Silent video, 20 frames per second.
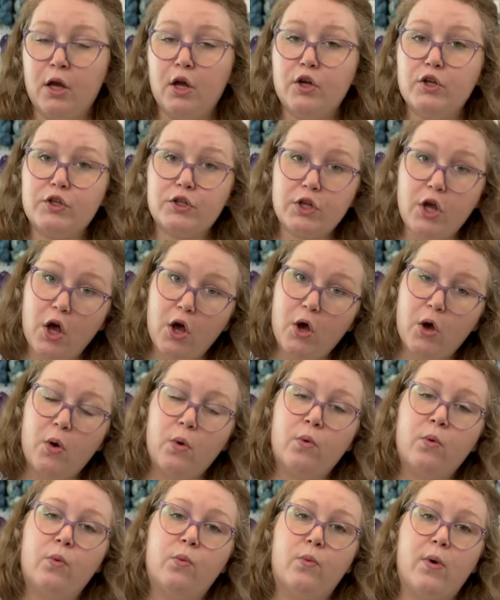
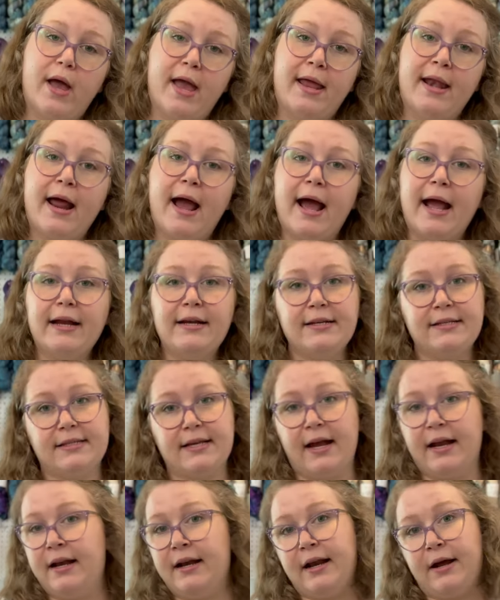So when I
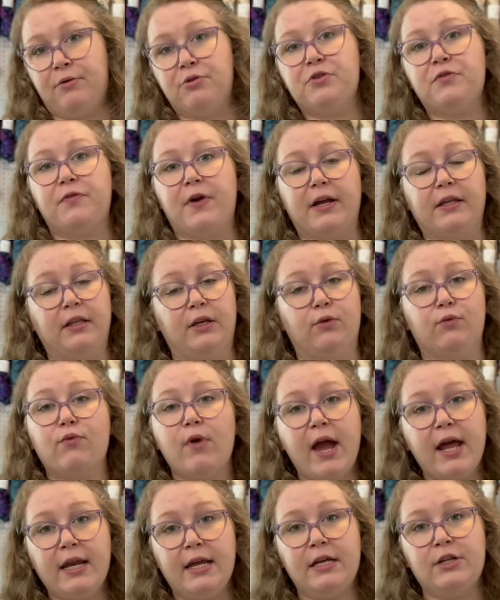decided I was finally
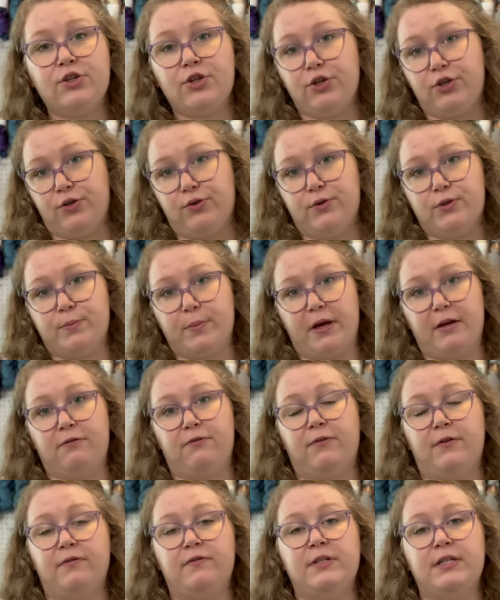ready to use my
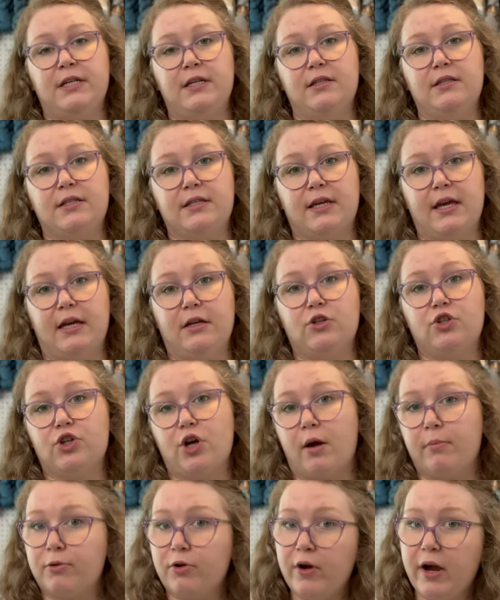15 skein
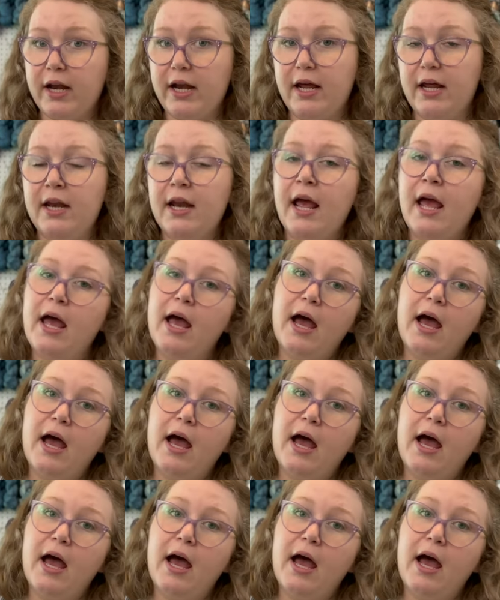shop credit,